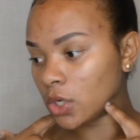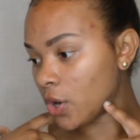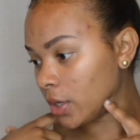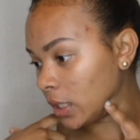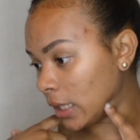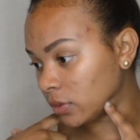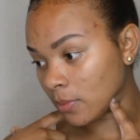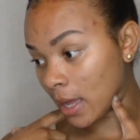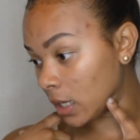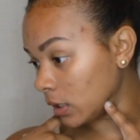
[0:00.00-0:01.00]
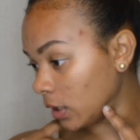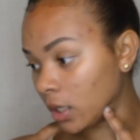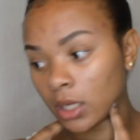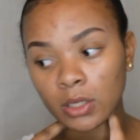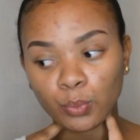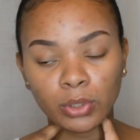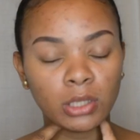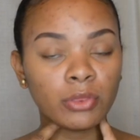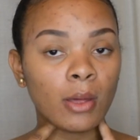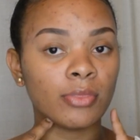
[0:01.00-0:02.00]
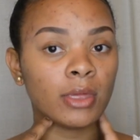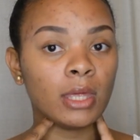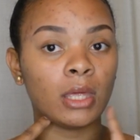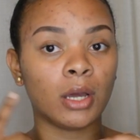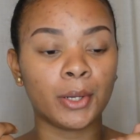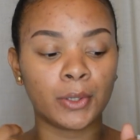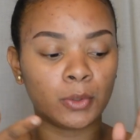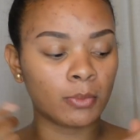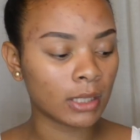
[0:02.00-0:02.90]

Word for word: I already got them outlined with the um,